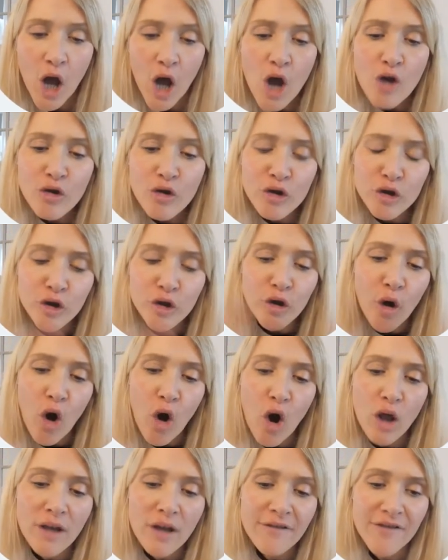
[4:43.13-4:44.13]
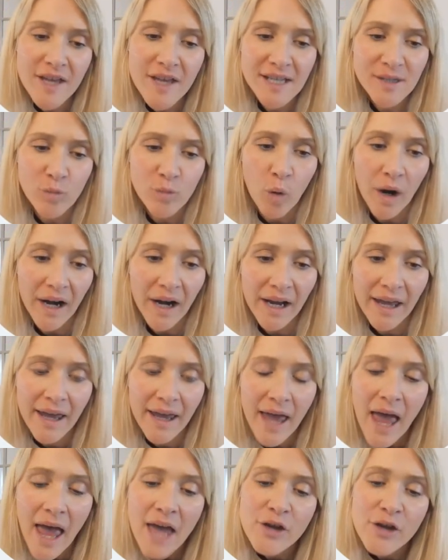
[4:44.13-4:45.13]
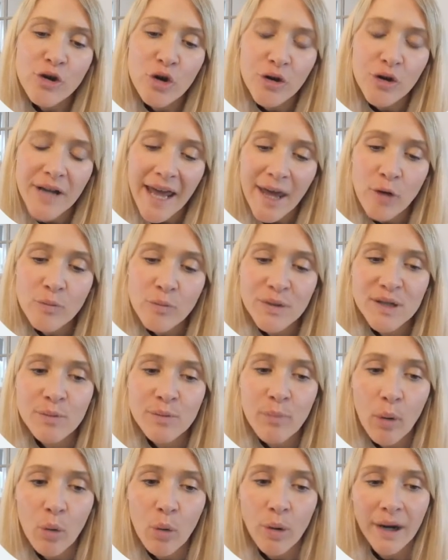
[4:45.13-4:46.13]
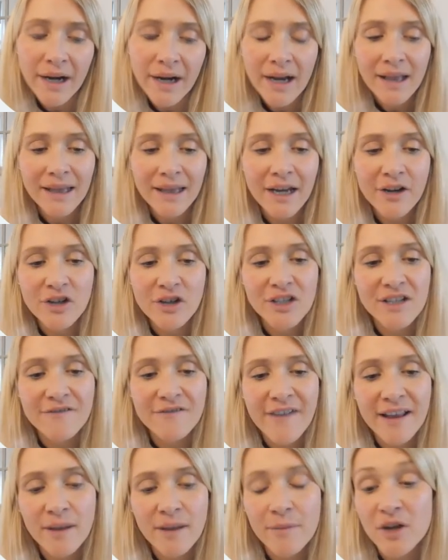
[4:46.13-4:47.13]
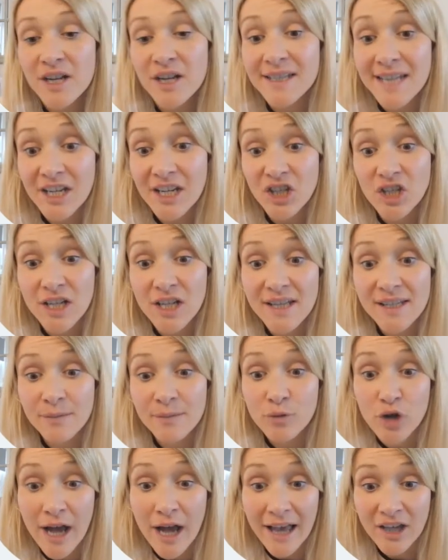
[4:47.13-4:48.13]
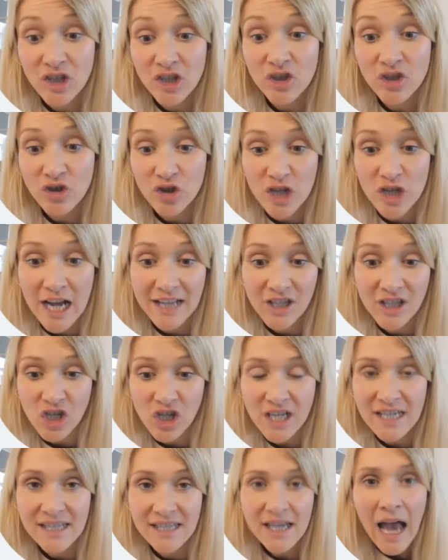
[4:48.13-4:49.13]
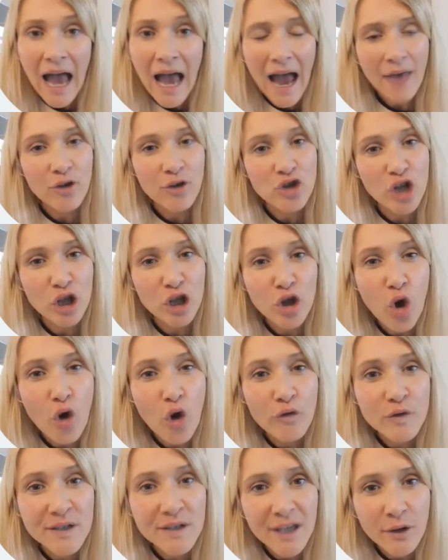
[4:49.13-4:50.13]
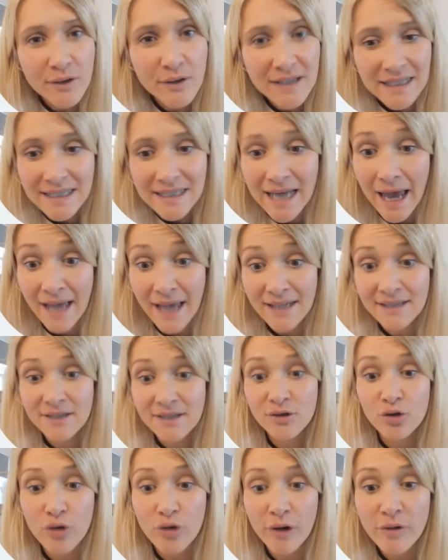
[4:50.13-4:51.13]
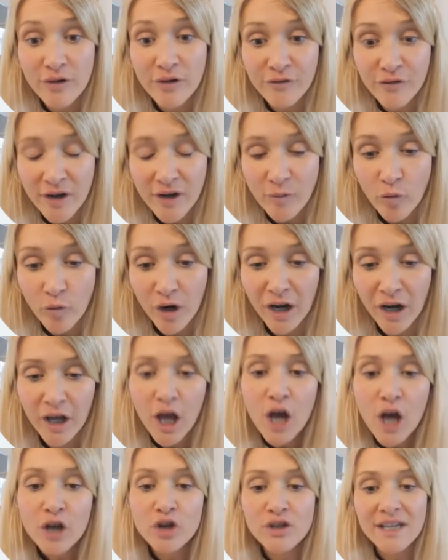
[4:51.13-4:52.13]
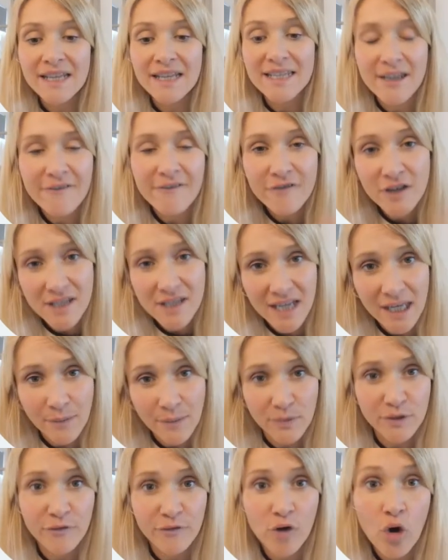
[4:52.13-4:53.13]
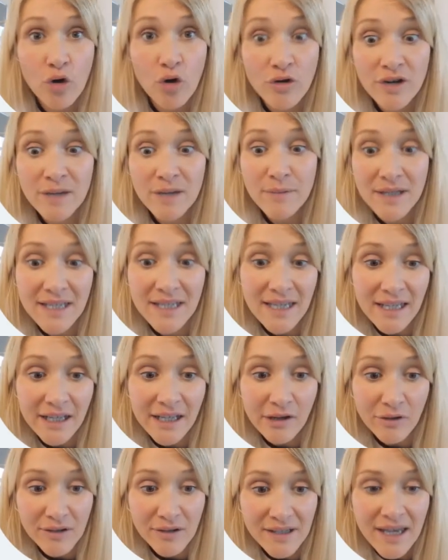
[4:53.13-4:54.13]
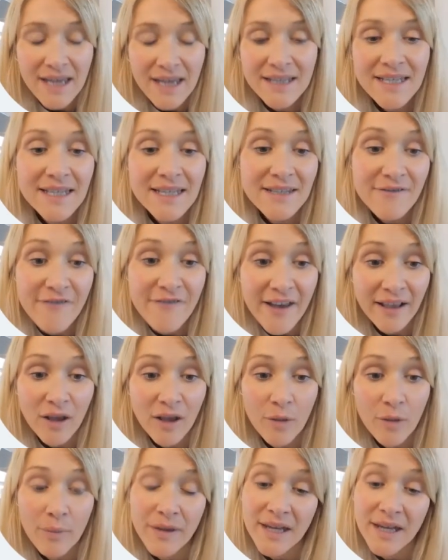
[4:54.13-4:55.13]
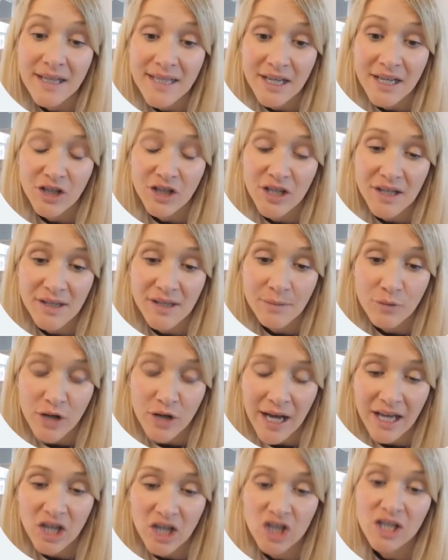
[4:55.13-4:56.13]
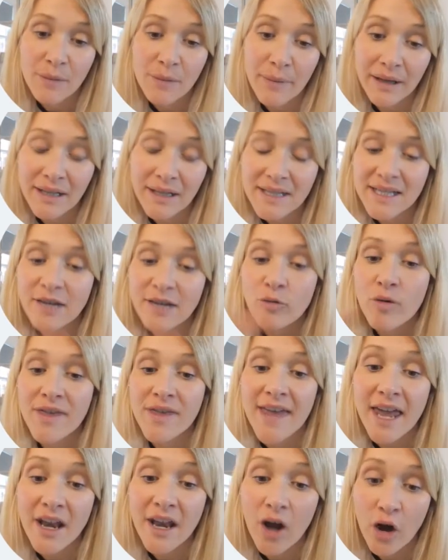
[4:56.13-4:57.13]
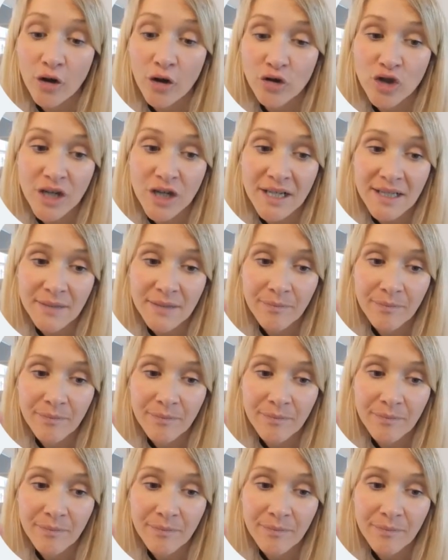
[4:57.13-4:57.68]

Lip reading: Through all of this work, you're going to help support learners develop their addition and subtraction strategies. And there's a lot of skills and tasks throughout the framework using different types of concrete materials to develop the addition and subtraction ability within 100.